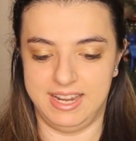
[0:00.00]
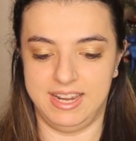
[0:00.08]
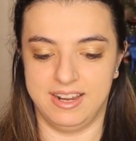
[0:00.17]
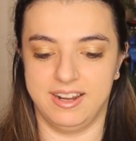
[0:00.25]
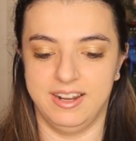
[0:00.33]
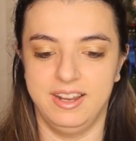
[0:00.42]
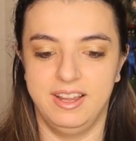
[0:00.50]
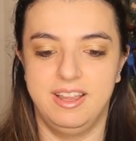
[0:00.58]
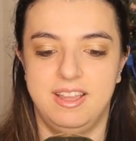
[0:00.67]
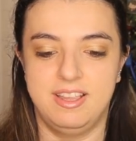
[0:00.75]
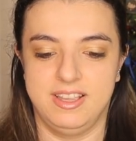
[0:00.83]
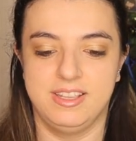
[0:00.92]
here.
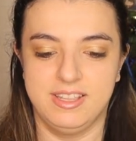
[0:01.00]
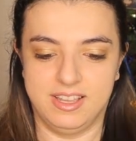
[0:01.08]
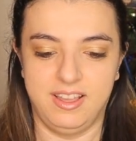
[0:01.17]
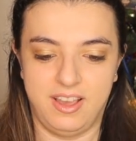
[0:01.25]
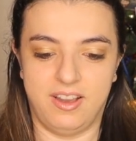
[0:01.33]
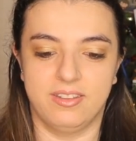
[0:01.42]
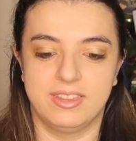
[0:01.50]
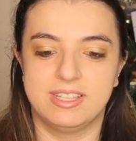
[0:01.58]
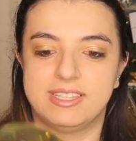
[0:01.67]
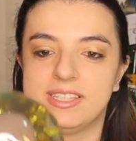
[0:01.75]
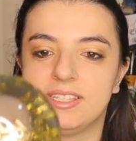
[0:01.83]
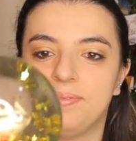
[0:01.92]
Oh,
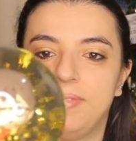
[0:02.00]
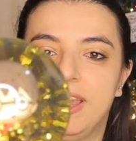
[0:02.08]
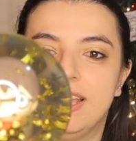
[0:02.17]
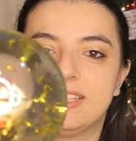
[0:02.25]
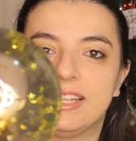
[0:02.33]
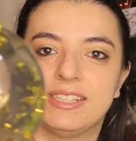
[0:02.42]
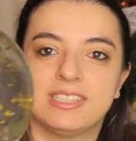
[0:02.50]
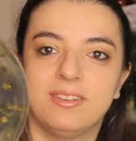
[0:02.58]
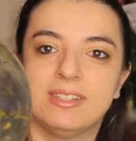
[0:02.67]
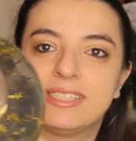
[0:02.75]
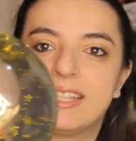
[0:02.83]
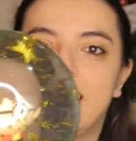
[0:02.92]
this is amazing. So
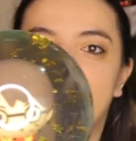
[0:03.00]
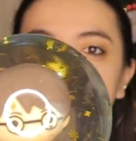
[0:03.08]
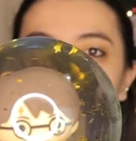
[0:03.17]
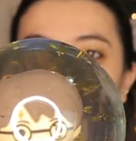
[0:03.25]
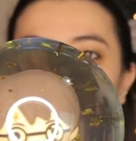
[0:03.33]
it's got